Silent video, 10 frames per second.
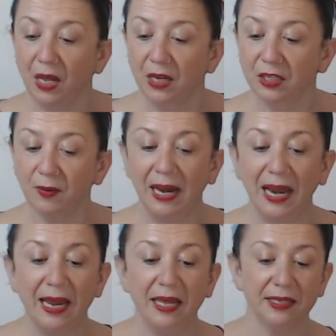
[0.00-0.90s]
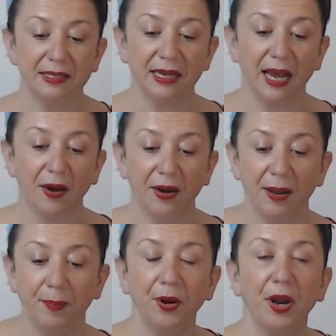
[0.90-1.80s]
So I lay this out and I
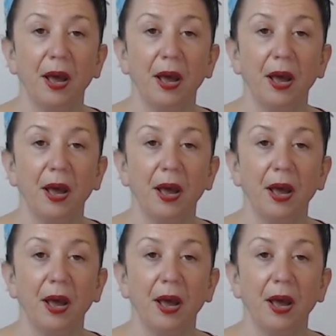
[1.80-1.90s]
put it